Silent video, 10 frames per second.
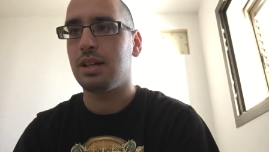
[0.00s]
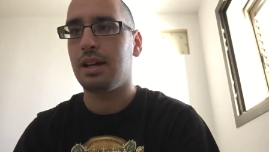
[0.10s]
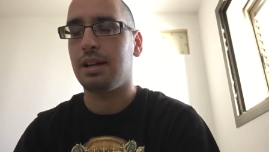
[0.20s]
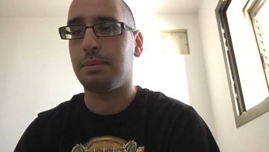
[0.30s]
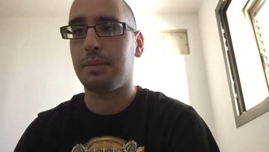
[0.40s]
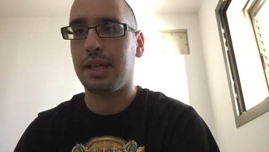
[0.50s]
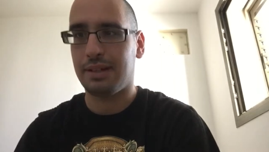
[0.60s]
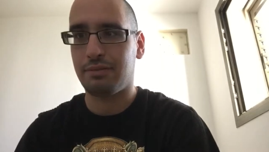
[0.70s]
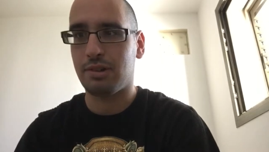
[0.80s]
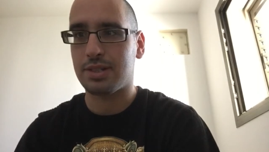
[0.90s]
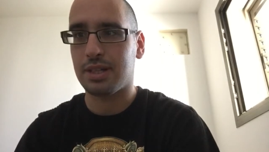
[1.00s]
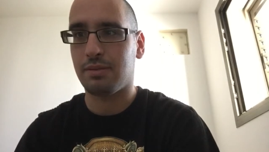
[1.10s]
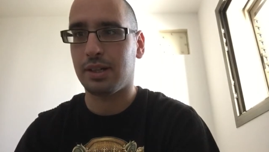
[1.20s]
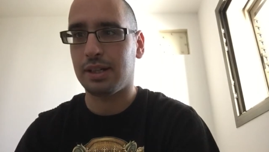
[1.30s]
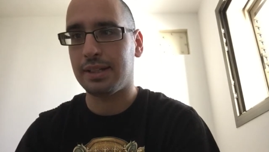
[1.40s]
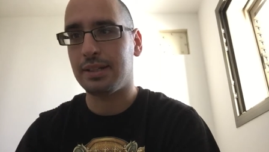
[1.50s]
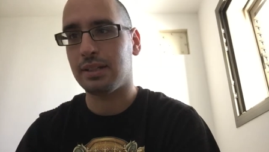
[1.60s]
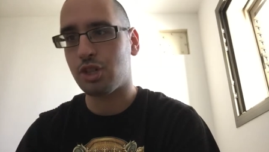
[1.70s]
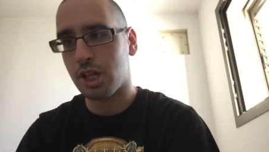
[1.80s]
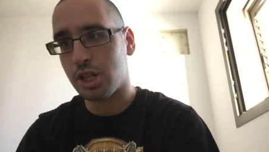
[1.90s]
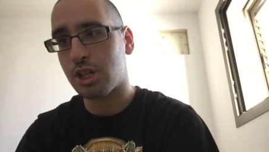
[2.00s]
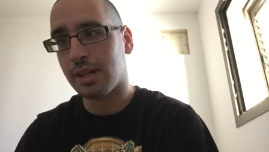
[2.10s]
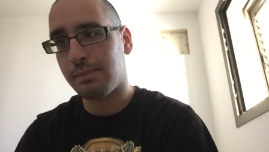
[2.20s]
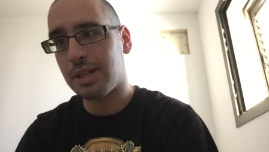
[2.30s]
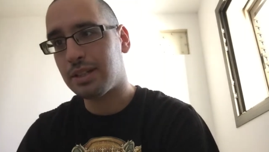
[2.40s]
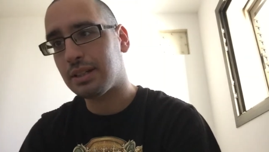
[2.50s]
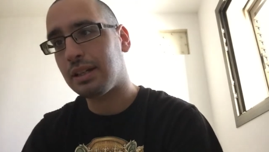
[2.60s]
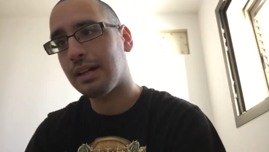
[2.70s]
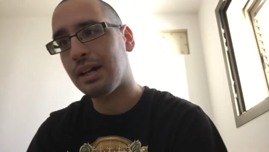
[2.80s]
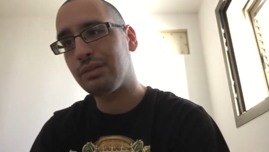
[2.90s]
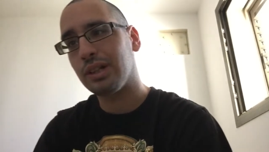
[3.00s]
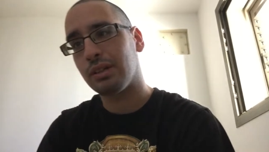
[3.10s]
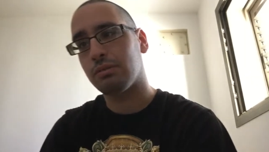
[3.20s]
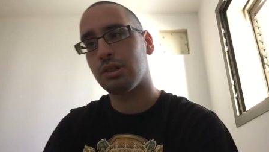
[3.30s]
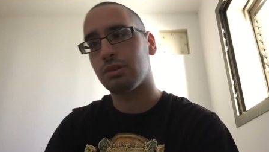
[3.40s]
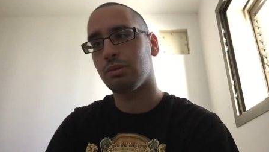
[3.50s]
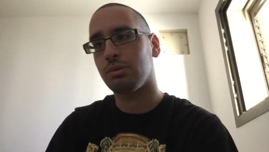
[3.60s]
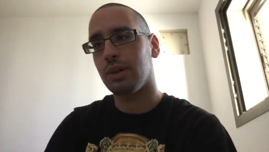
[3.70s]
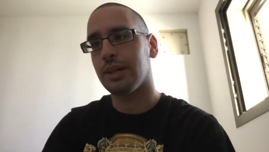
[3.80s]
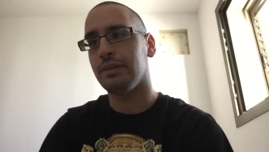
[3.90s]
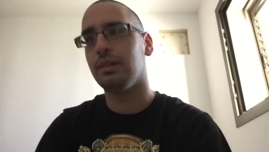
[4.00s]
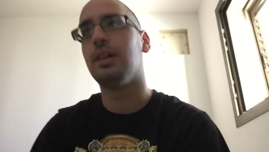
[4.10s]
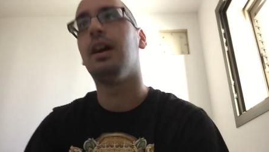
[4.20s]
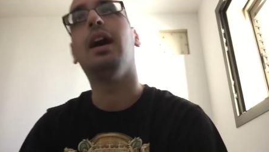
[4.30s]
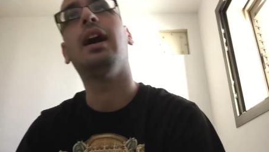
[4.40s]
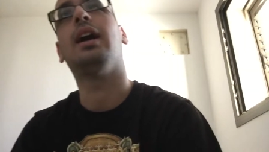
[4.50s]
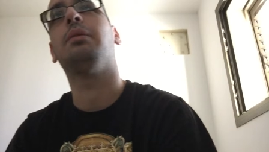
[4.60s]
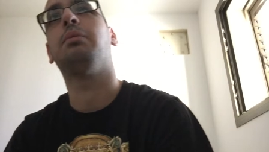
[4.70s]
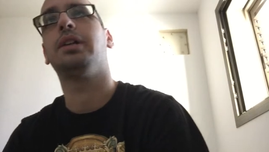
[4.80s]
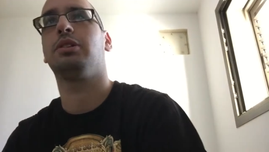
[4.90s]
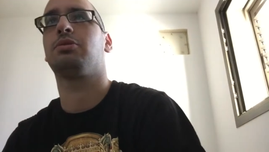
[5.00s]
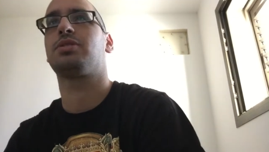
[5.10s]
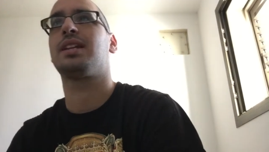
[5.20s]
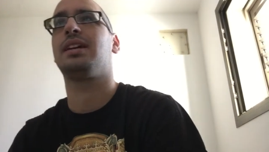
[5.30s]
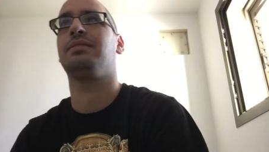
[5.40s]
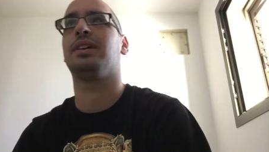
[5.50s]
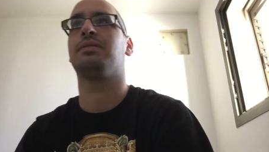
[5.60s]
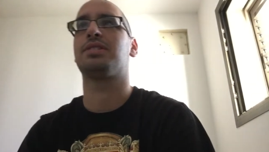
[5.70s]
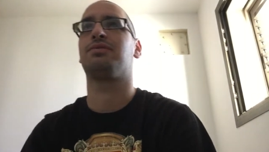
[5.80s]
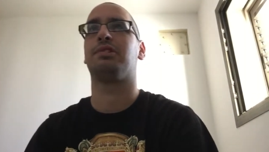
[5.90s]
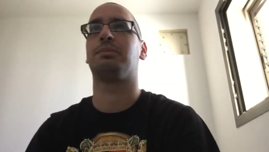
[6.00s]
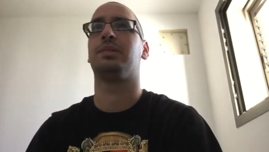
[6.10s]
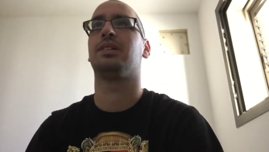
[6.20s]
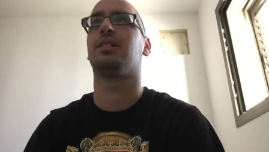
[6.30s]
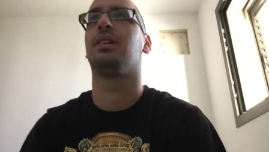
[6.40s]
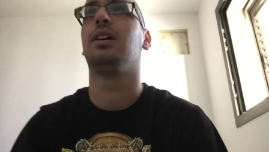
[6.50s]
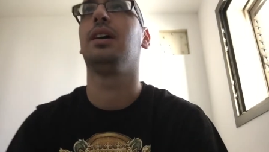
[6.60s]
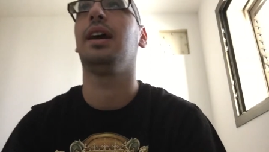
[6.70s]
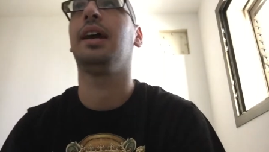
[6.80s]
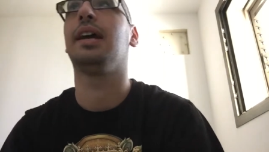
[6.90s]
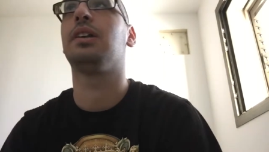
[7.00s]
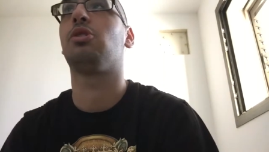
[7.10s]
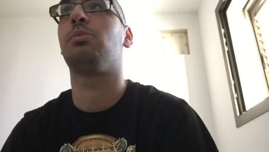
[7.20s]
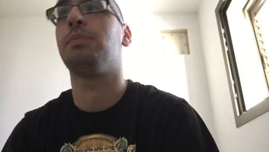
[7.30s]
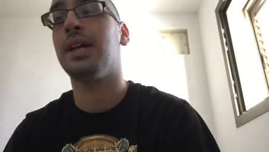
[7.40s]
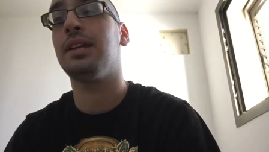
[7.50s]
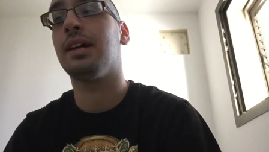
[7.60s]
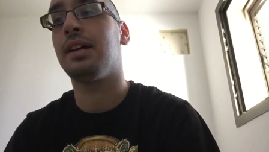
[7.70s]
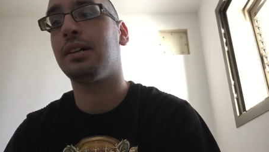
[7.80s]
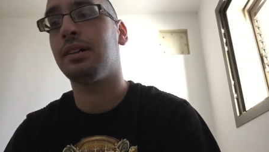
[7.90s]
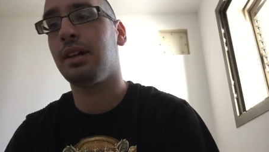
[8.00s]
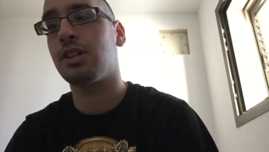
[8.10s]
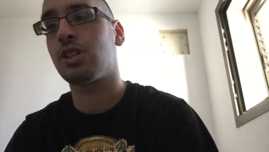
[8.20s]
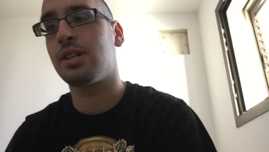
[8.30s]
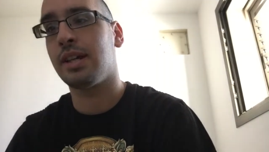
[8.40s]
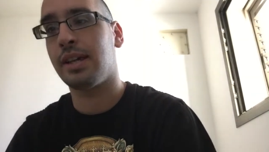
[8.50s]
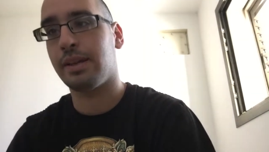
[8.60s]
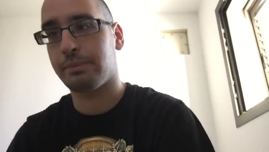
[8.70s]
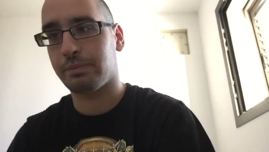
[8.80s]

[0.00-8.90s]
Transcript: Um, and of course, they were later changed dramatically after World War One, uh, when Yugoslavia was formed, and Romania reached the